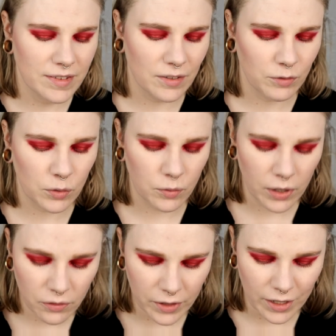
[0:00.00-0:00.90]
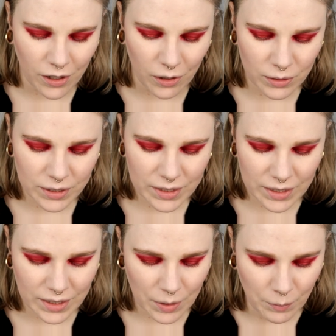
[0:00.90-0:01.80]
something really, really old
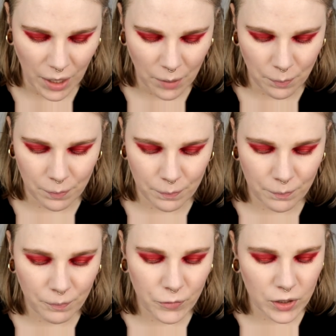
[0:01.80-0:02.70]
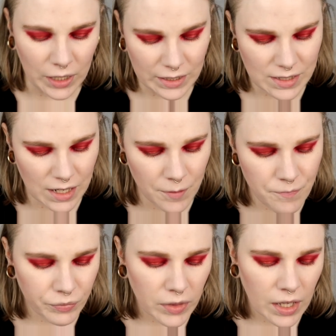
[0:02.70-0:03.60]
in my collection.
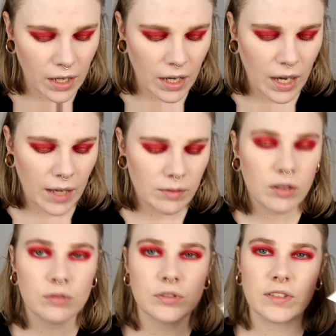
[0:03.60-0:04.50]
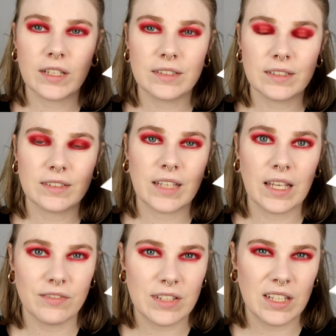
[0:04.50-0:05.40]
I'm going to take this
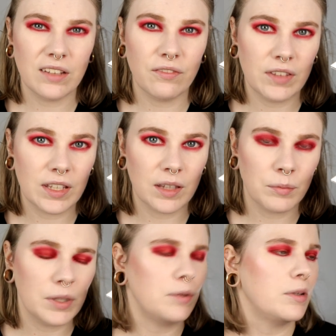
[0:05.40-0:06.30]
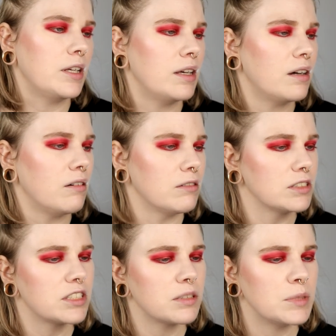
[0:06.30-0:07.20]
KVD Vegan Beauty
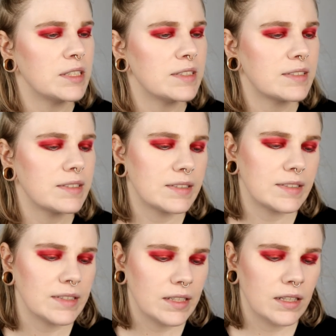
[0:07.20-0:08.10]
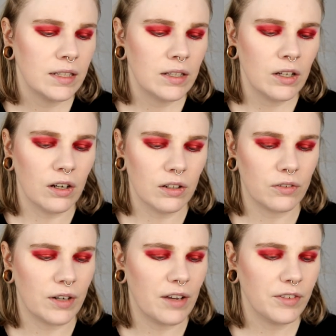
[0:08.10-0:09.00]
Alchemist
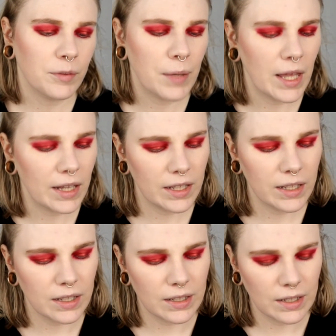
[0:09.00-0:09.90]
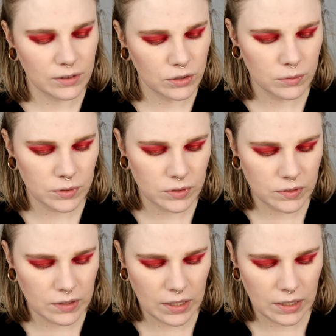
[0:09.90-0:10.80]
holographic palette and I'm going to
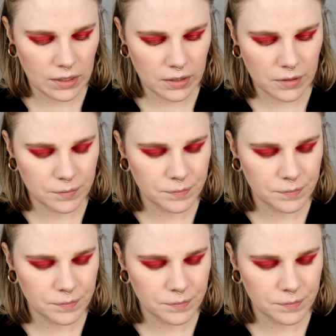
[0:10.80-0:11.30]
take